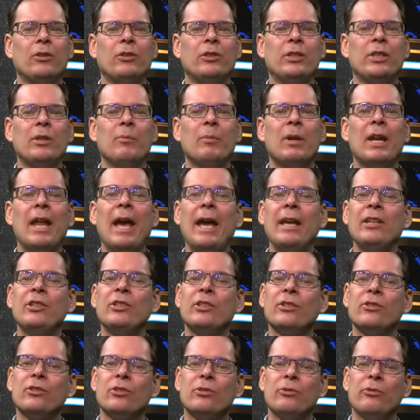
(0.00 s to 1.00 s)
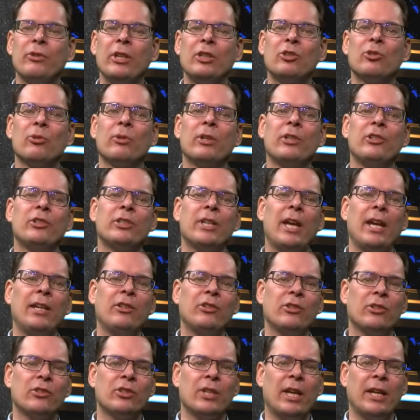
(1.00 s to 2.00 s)
Simulations,
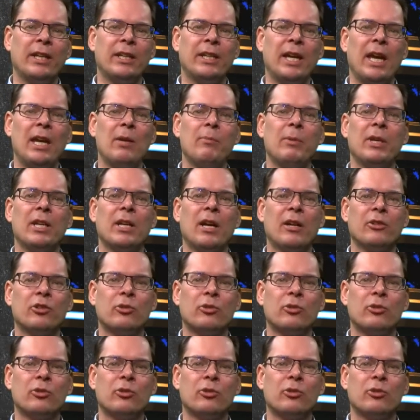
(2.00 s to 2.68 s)
visualizations and gaming are